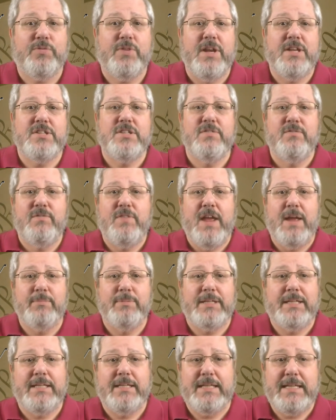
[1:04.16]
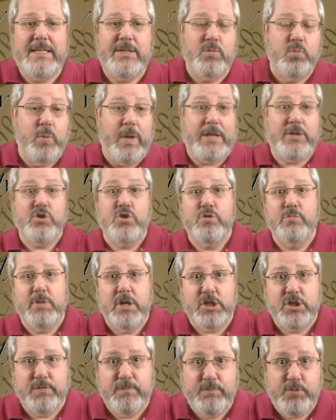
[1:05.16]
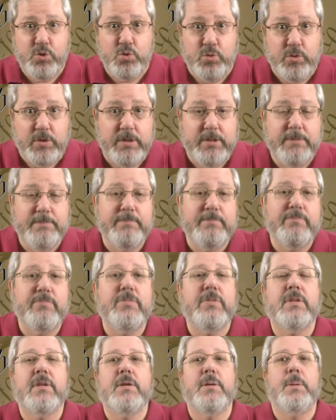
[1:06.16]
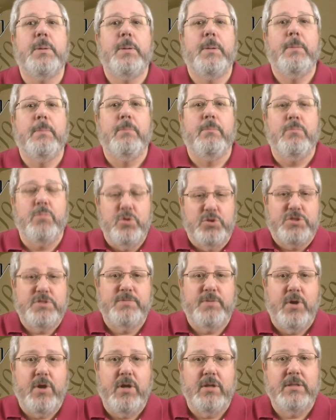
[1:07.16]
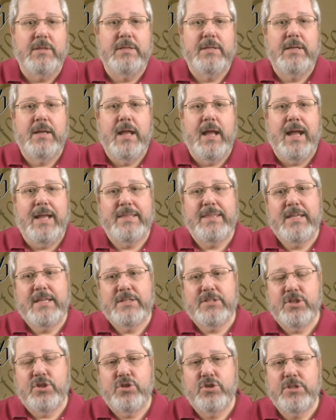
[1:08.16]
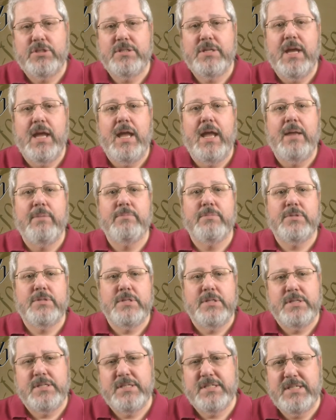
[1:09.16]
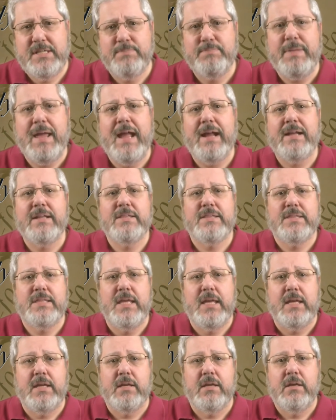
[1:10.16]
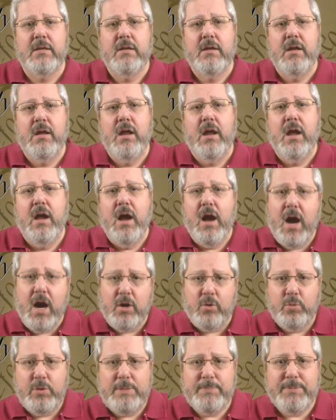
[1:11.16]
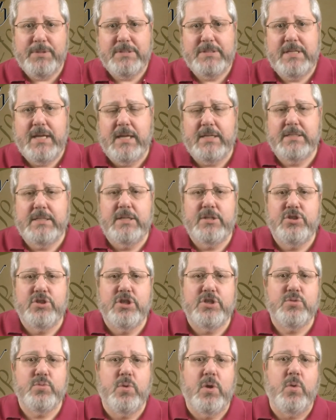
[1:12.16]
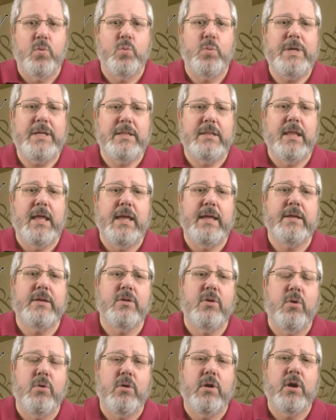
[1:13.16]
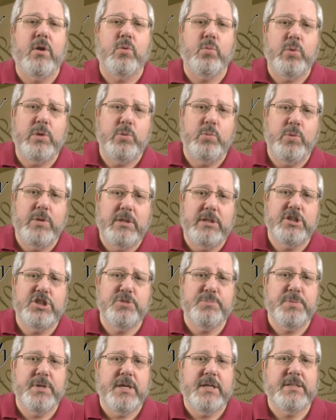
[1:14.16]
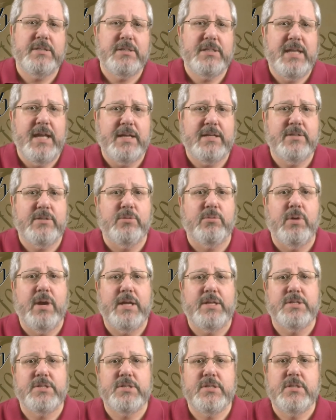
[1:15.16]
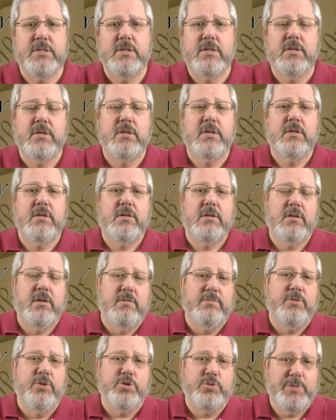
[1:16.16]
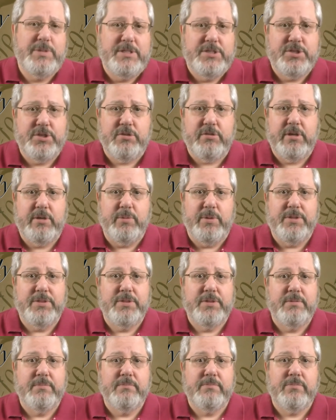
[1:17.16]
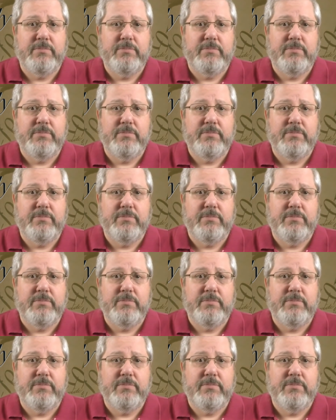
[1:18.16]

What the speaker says: friends and family and eat way too much food. Most of all, I think it's a good time to sit back and think, are we protecting just what we like, or are we willing to protect the rights of those we disagree with?